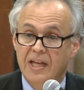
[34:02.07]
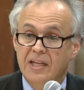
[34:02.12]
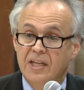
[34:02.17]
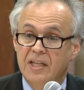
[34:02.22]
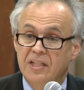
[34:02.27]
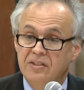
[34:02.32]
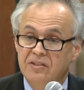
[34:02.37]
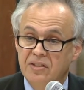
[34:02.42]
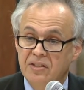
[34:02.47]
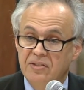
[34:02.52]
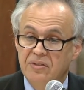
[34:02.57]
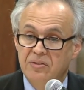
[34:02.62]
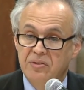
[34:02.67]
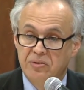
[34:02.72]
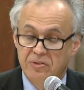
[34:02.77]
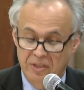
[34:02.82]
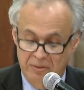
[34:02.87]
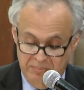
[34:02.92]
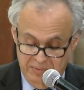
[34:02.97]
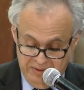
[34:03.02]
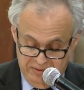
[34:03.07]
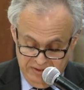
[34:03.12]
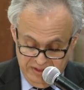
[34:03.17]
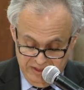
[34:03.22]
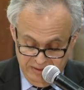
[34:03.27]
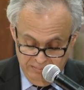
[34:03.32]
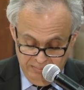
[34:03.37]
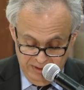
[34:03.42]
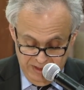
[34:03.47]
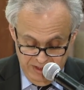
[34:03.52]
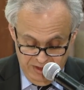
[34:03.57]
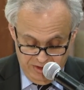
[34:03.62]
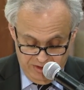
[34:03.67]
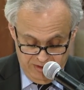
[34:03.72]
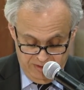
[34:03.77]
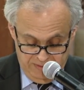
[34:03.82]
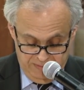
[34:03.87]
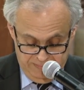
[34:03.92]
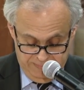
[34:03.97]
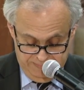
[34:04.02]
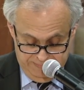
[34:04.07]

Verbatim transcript: Continue treatment to completion.